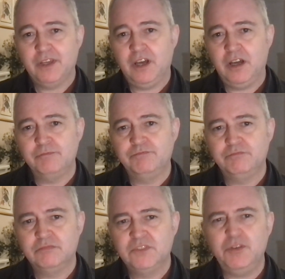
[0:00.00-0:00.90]

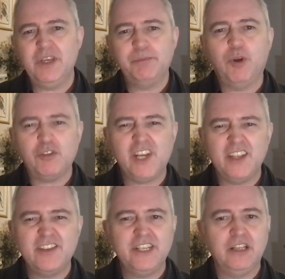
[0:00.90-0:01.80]
Do you think
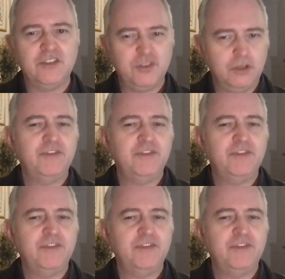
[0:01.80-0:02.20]
blockchain's still a sort